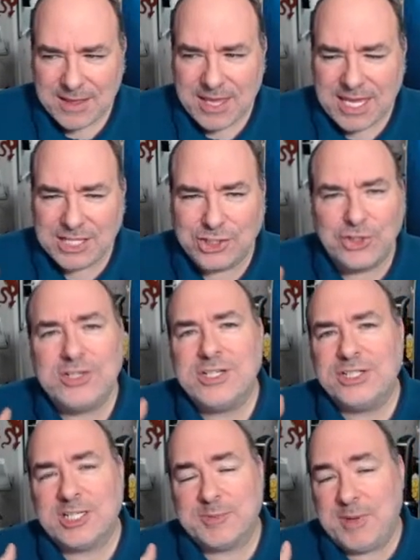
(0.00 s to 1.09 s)
It shouldn't
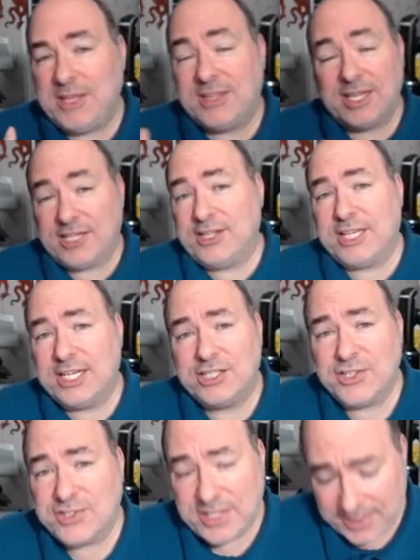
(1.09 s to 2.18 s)
just be the
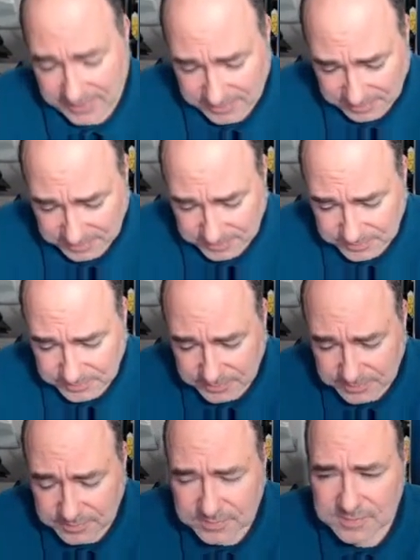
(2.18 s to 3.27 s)
kitchen sink.
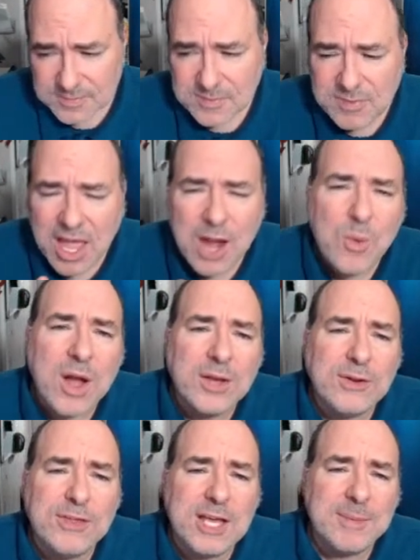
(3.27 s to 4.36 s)
I want you
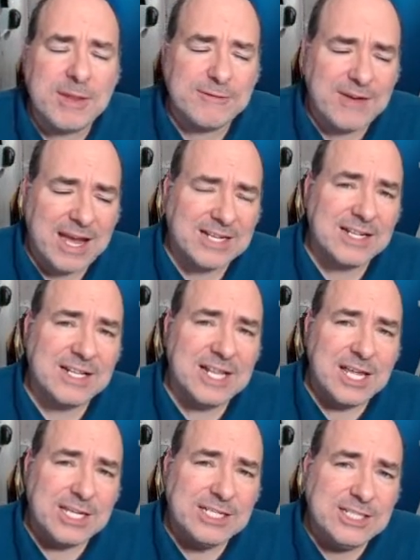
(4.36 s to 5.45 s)
to think about the fact,
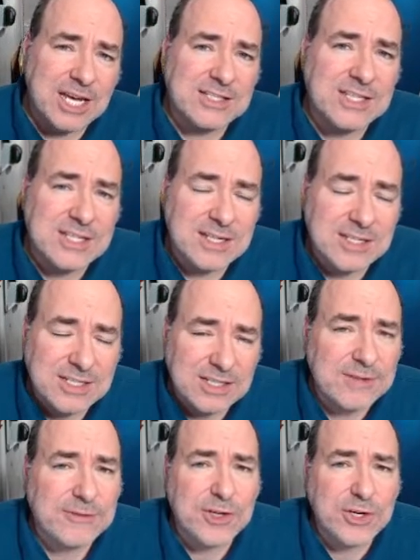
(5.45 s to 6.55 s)
does it
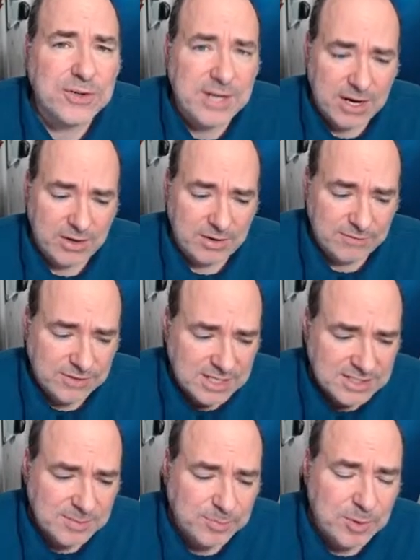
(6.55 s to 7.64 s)
deliver your narrative?
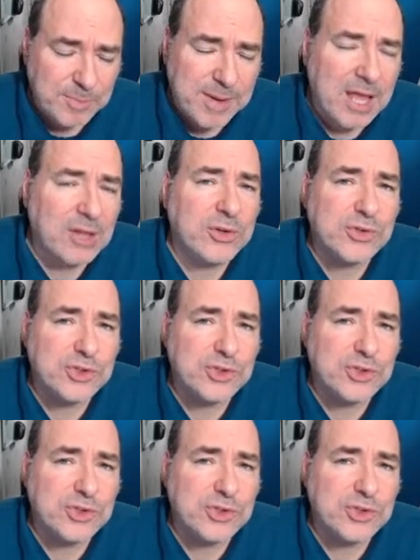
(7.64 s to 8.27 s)
Does it propel your